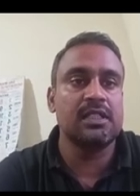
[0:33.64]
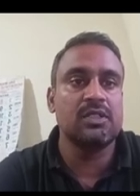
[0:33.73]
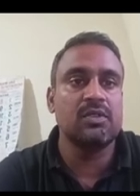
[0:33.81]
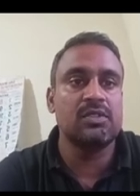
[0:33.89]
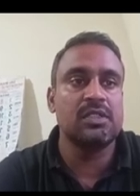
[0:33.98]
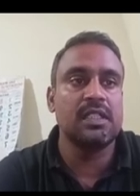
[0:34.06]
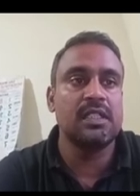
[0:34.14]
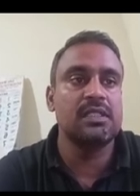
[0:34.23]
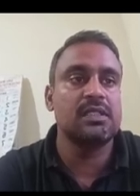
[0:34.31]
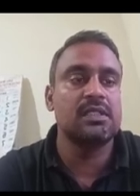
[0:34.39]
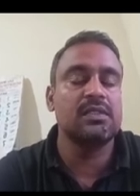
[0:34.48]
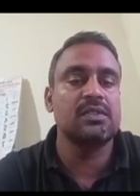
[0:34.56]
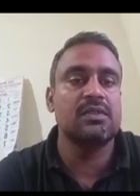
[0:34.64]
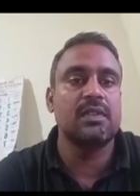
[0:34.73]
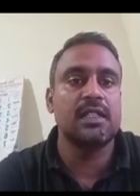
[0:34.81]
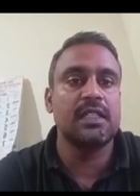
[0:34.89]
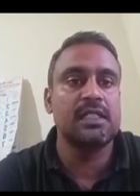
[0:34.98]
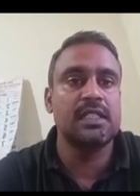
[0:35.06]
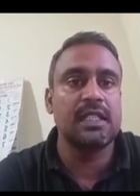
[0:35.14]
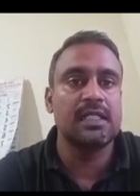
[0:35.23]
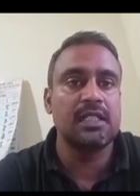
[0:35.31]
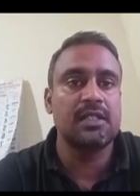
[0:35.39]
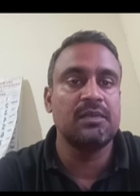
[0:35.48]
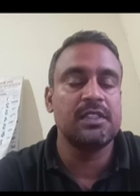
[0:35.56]
question is, so what is
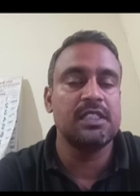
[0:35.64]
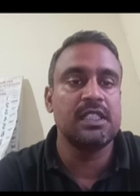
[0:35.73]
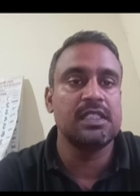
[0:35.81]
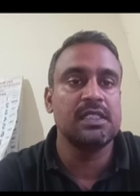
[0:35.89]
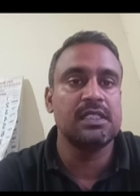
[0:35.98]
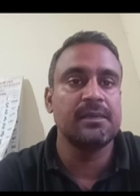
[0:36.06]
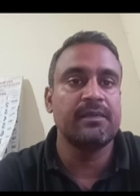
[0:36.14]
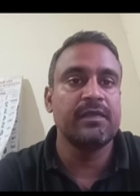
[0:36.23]
crystal physics?